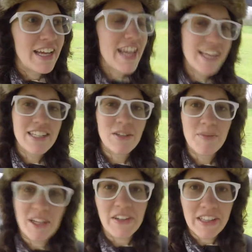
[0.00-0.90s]
And I'll
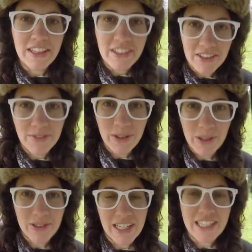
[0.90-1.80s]
be going through the
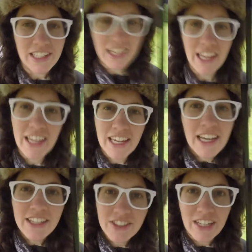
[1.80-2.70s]
photos I took
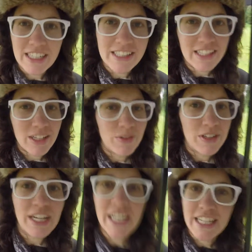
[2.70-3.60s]
and trying to see if there
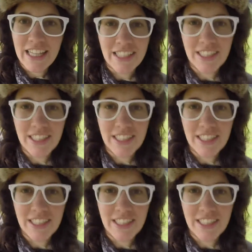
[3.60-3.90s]
are any that are